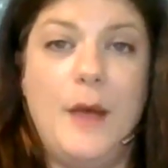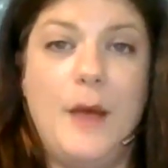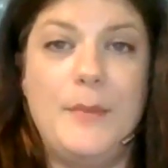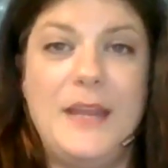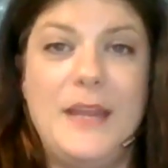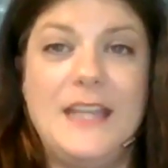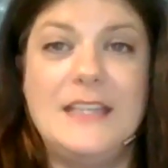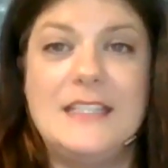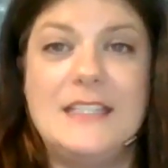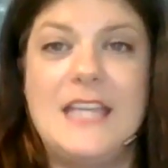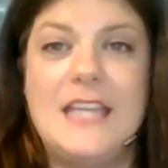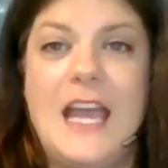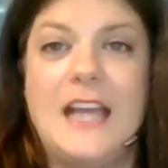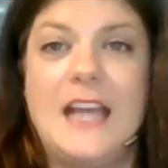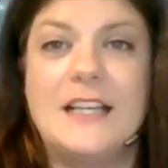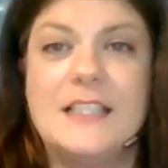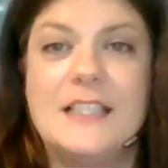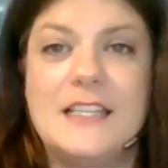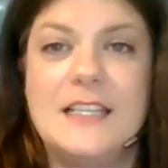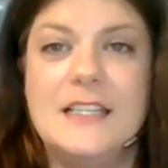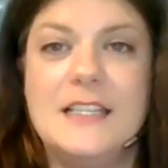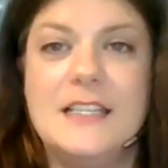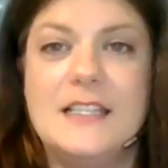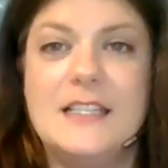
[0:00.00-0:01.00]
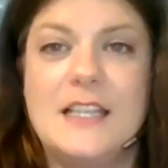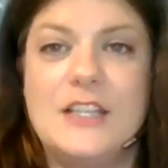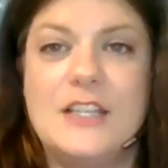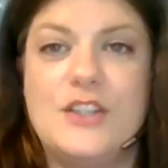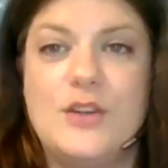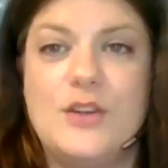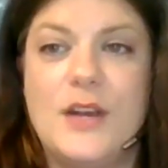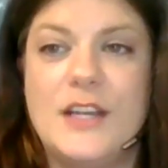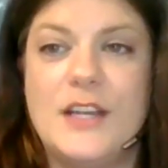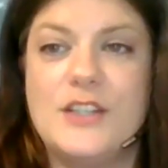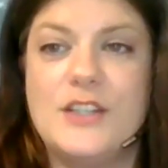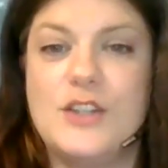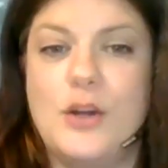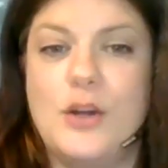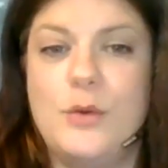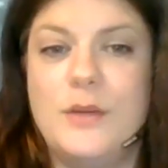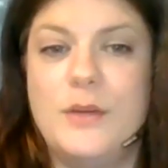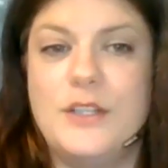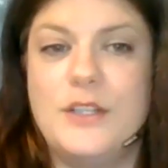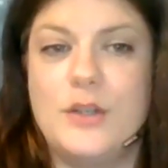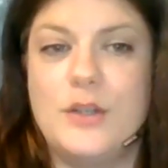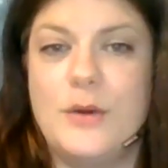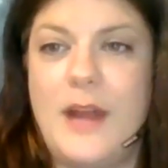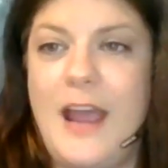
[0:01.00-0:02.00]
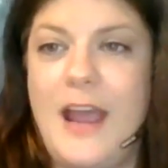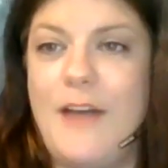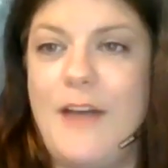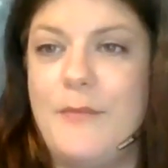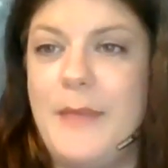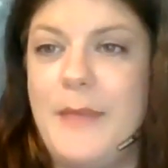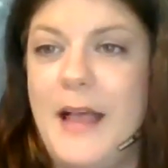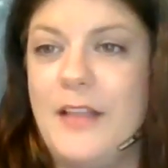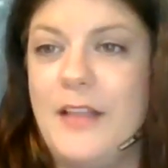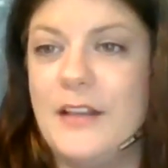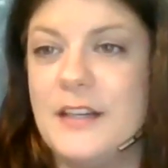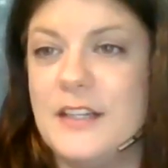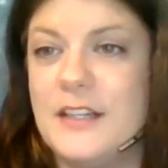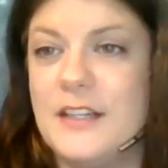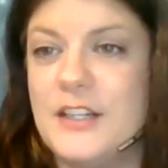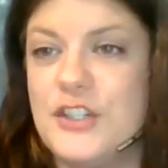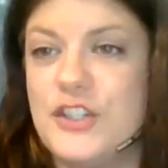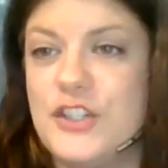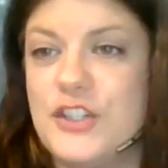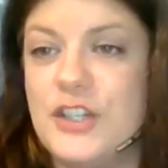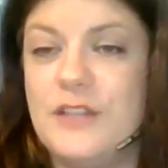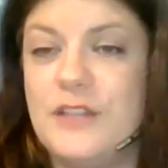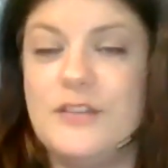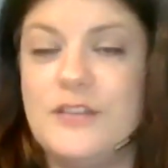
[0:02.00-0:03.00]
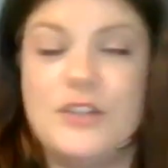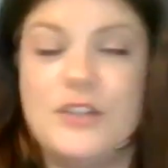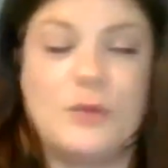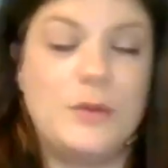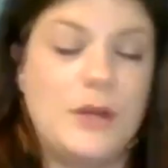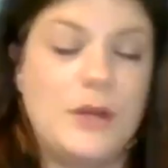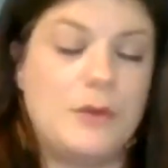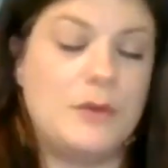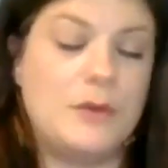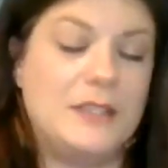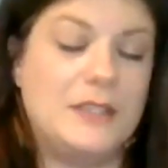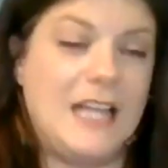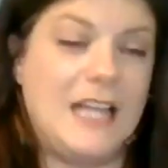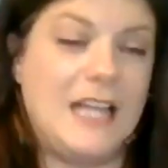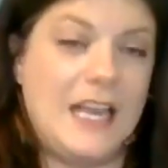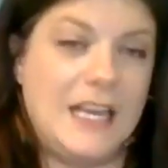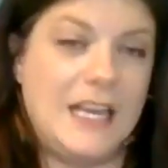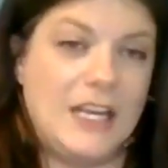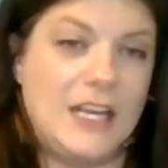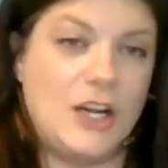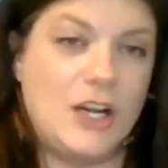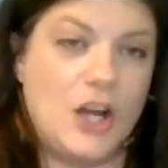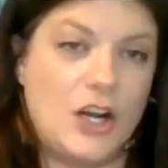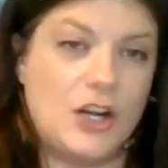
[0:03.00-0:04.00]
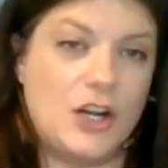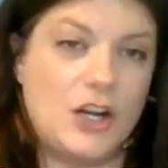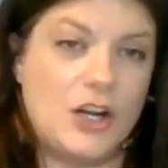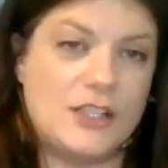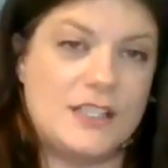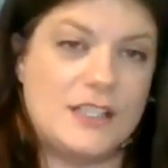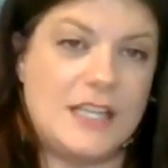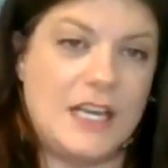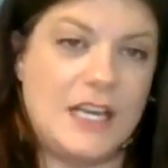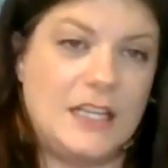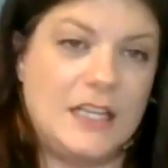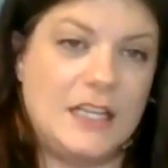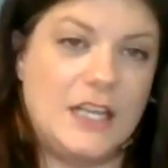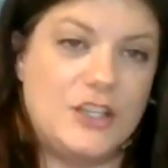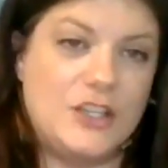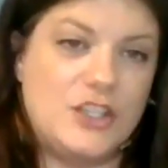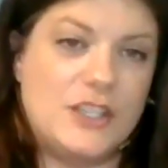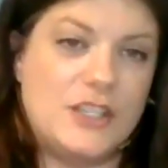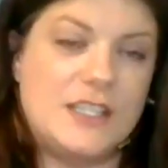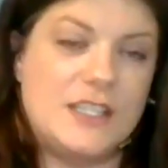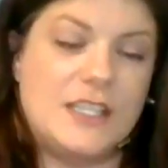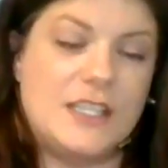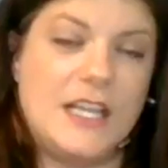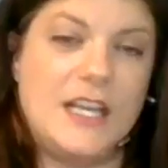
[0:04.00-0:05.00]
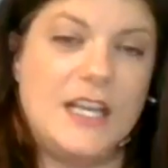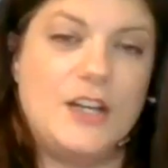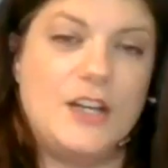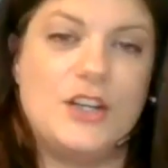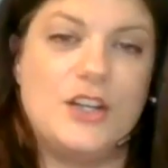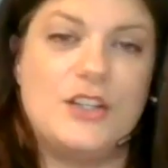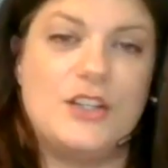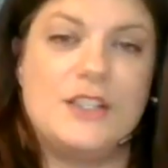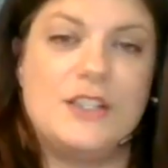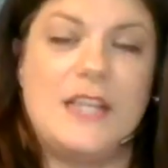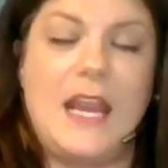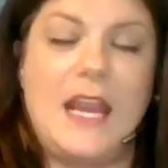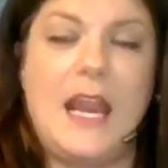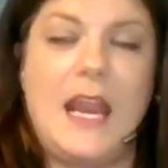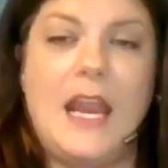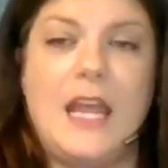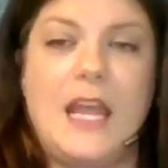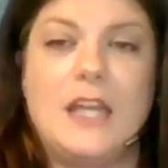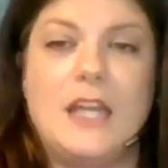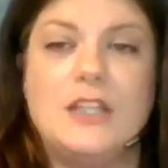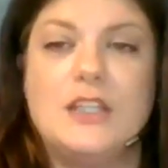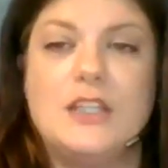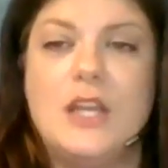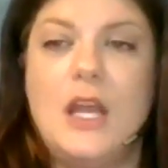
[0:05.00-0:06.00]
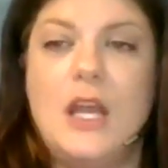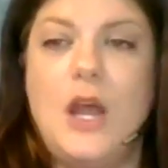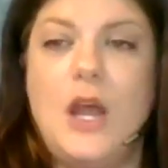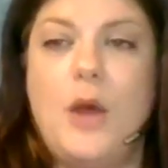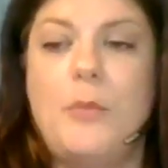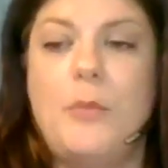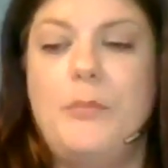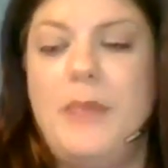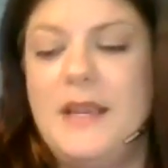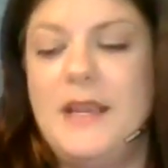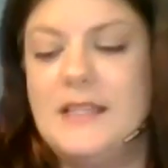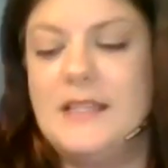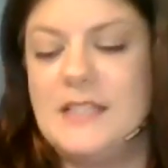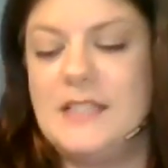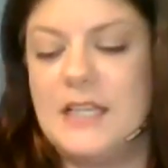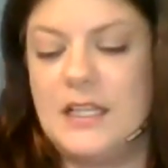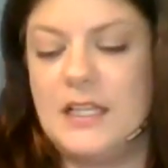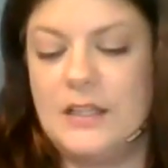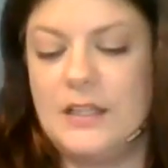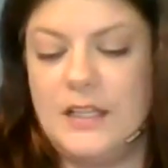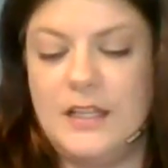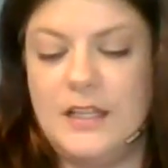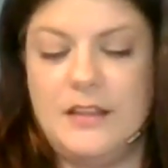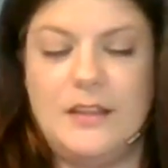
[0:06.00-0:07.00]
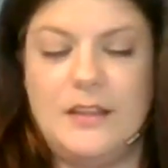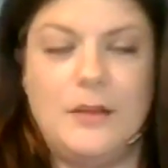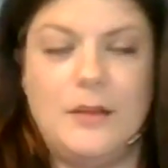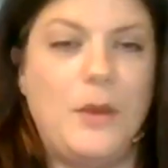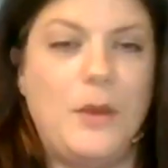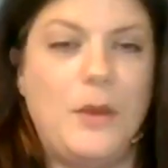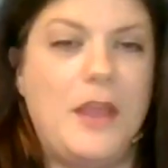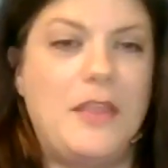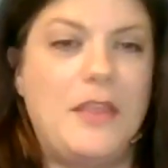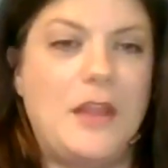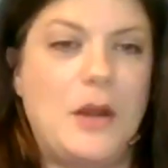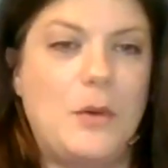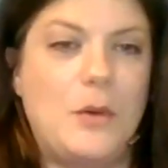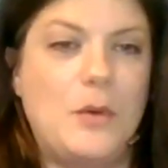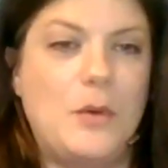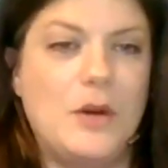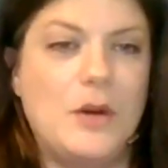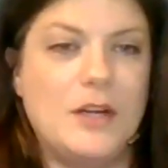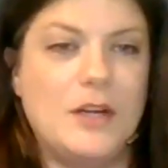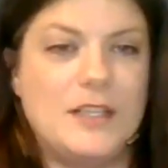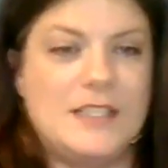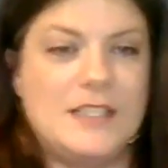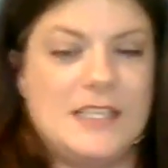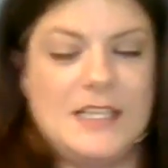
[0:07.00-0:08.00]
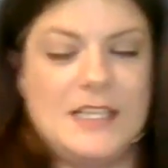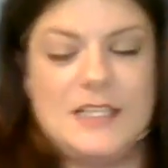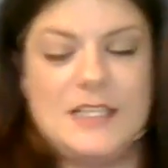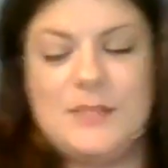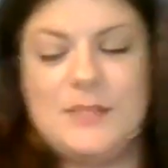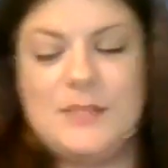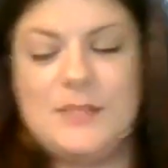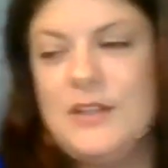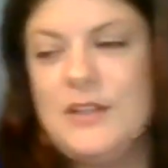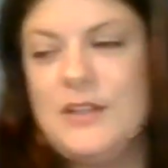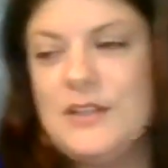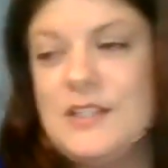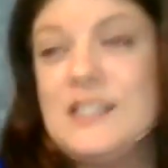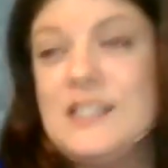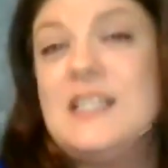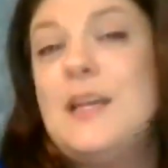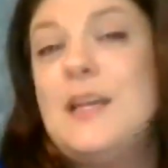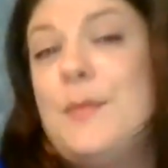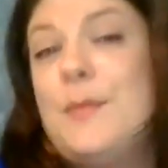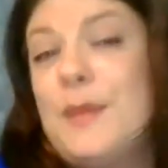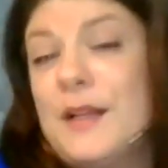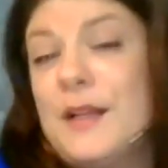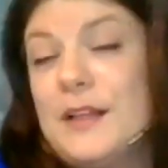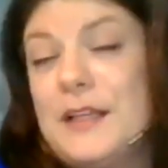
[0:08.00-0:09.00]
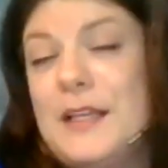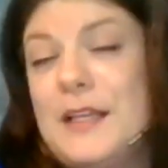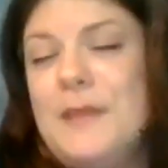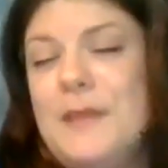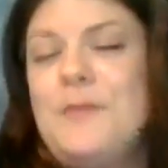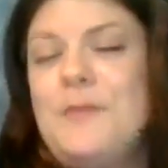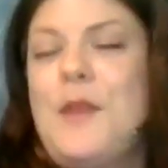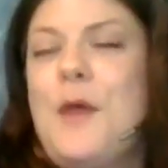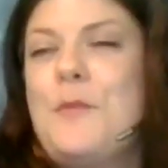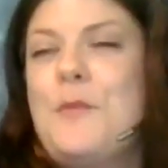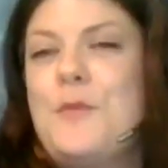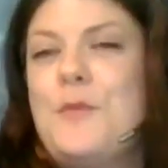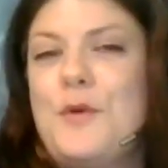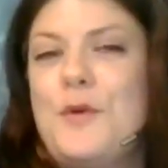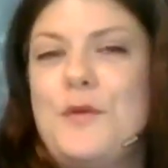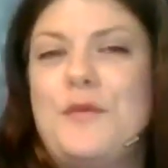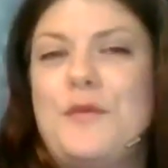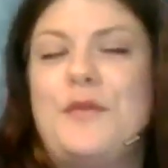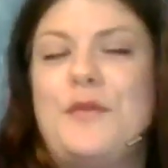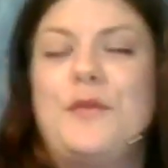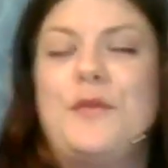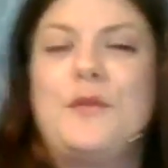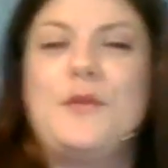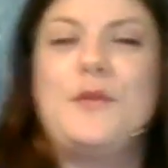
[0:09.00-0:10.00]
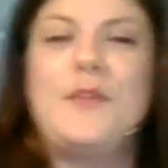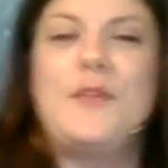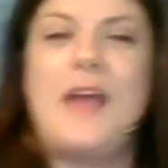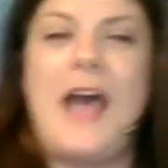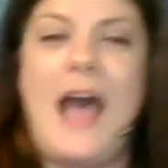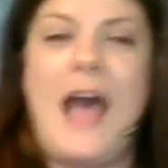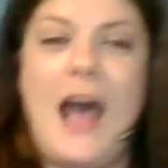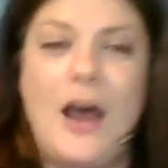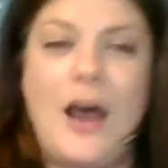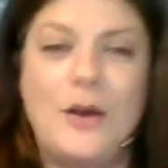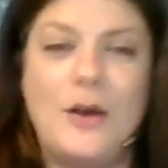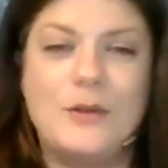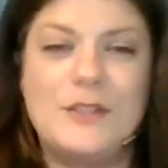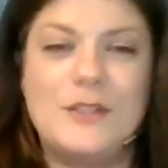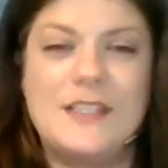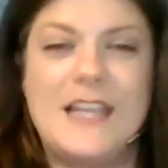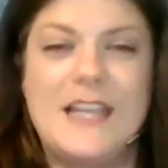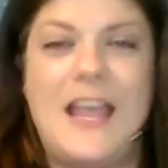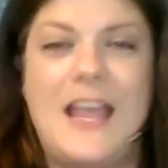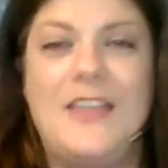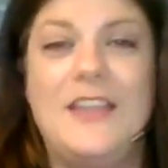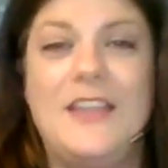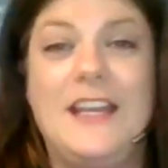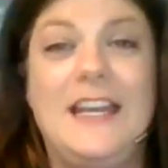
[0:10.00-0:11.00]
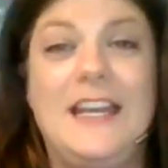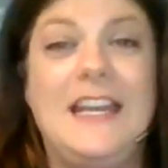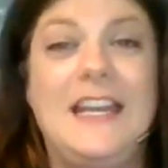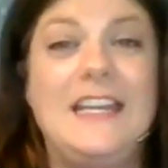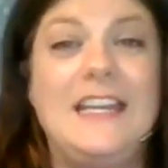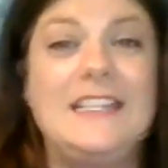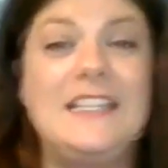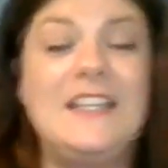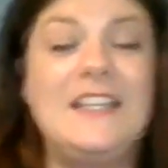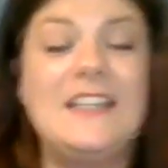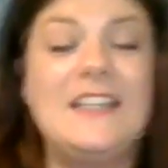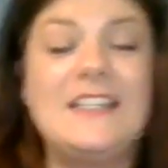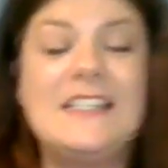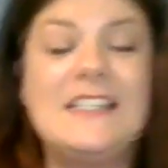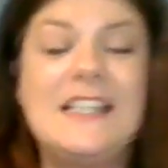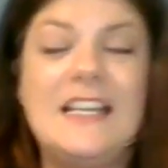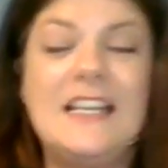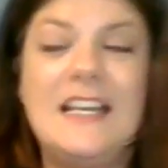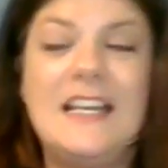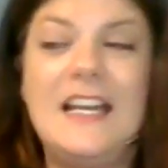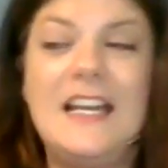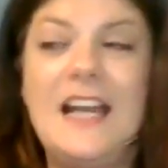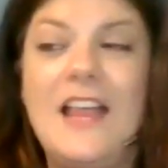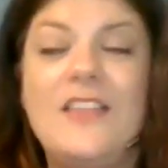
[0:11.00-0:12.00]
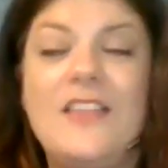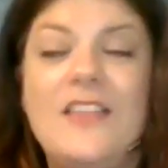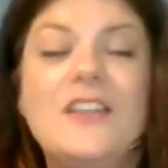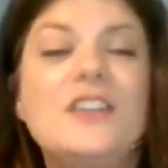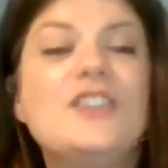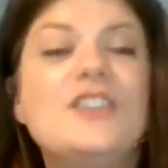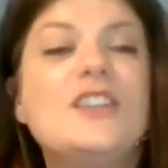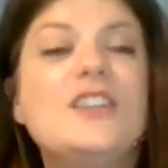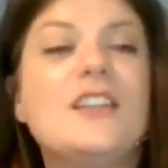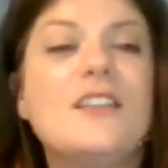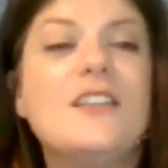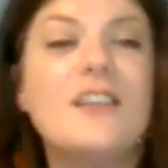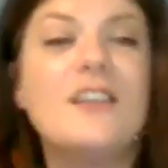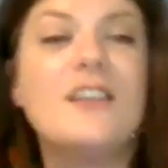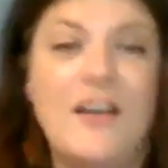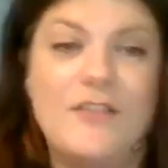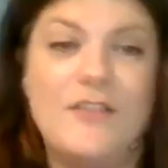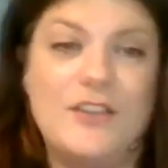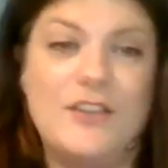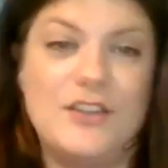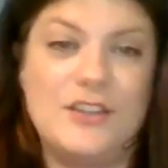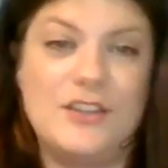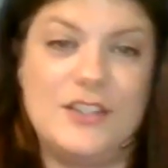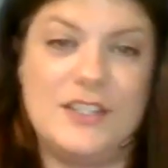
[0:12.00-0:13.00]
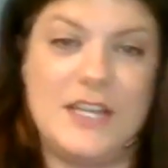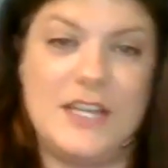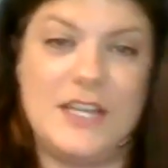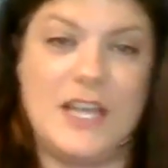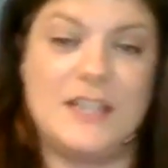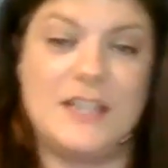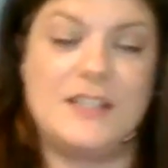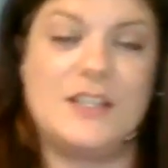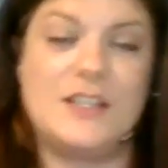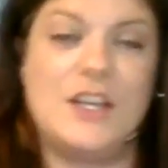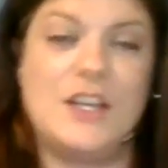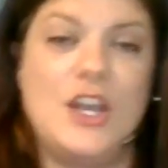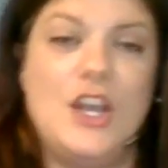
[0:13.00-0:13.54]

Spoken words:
in Texas, as you guys know, we don't have ballot initiatives, so we are reliant on our state legislators. And basically the way that it works is bills typically move through the House and then into the Senate and then to the governor's desk.